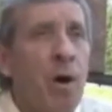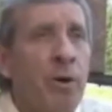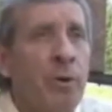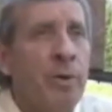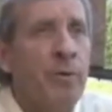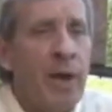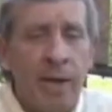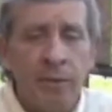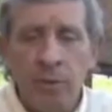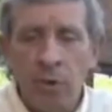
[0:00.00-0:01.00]
honor
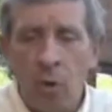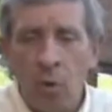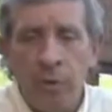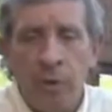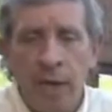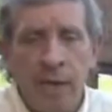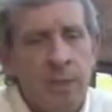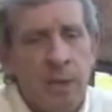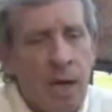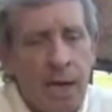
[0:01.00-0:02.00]
intact and to hold their
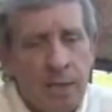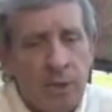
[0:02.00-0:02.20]
heads high.